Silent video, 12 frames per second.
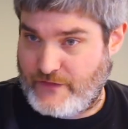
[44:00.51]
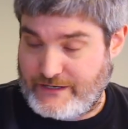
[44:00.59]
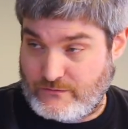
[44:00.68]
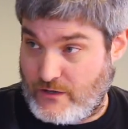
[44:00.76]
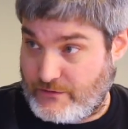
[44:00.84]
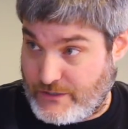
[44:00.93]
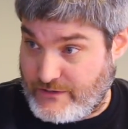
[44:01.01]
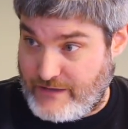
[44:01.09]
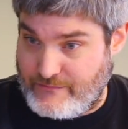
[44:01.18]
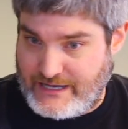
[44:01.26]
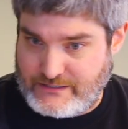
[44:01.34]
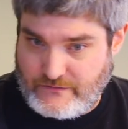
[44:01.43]
That also came
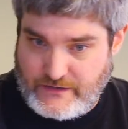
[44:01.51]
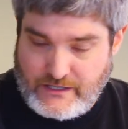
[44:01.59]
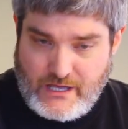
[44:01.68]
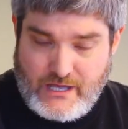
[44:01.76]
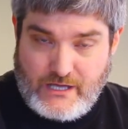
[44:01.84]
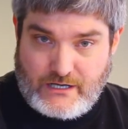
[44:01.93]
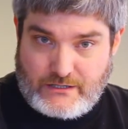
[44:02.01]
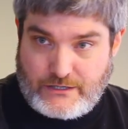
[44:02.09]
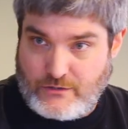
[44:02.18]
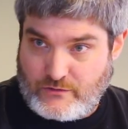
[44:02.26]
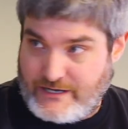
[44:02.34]
back to the uh, Azure